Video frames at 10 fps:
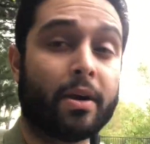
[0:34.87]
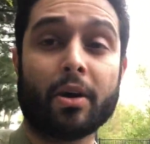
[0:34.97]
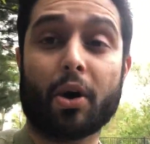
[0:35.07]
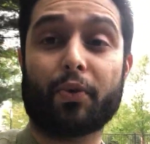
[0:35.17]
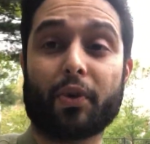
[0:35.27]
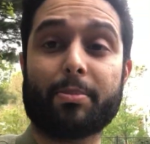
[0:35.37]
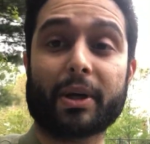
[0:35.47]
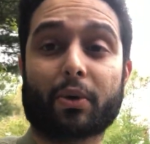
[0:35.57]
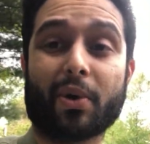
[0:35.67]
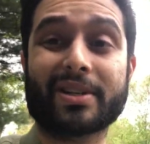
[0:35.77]
Hopefully
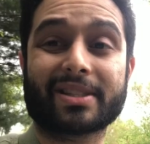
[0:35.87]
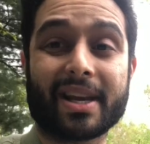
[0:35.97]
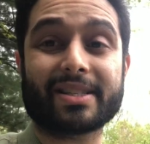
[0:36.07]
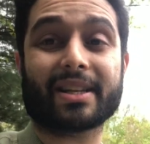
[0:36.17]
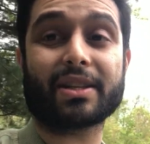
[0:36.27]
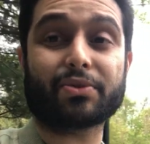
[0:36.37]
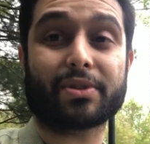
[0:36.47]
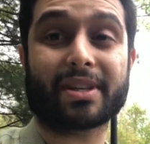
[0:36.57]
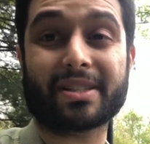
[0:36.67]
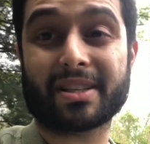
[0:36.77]
Bitcoin stays at these
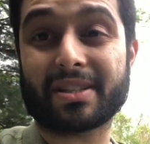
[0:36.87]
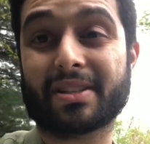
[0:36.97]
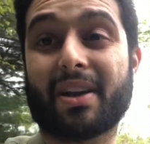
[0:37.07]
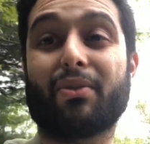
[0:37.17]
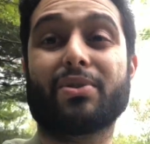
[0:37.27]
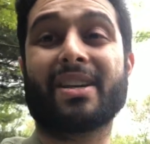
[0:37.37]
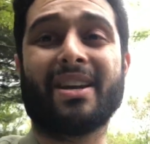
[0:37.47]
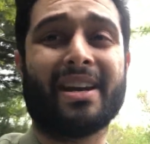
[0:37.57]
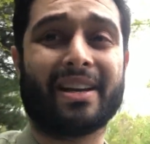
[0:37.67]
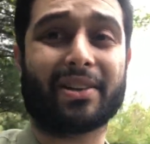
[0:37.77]
resistance levels
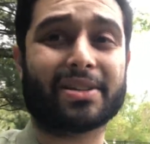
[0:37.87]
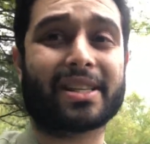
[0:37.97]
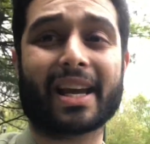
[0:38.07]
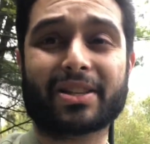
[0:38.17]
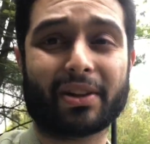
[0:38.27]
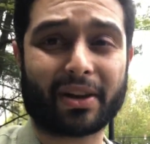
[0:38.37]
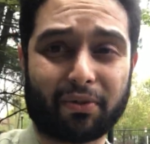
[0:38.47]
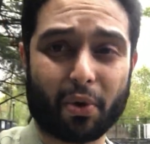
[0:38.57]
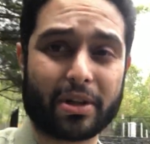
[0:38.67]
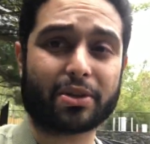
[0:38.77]
and doesn't get to like
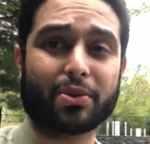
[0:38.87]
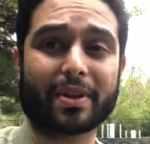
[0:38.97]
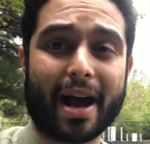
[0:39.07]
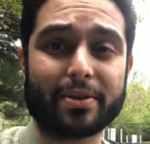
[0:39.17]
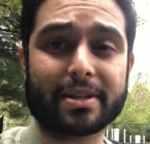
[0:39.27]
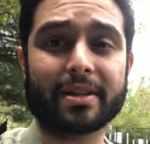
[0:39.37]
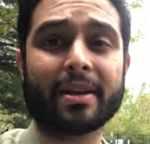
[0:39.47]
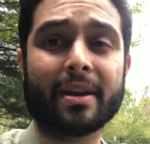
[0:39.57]
42,000.